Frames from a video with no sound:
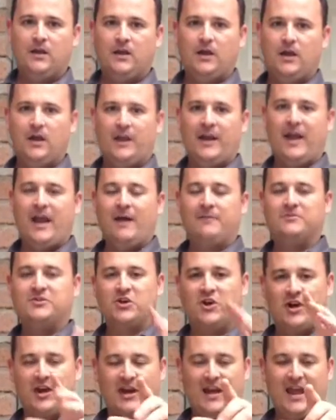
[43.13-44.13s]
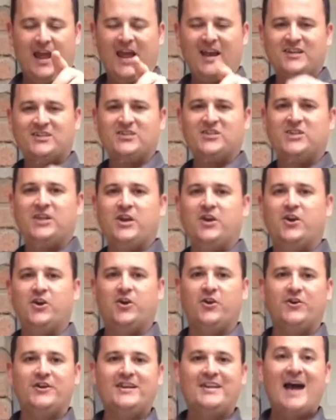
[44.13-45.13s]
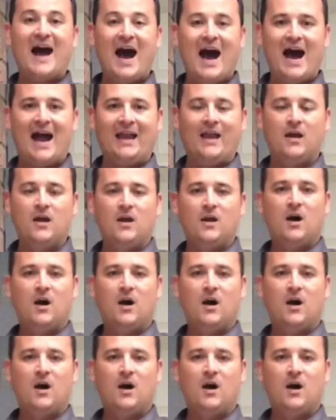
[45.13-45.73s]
an exterior dye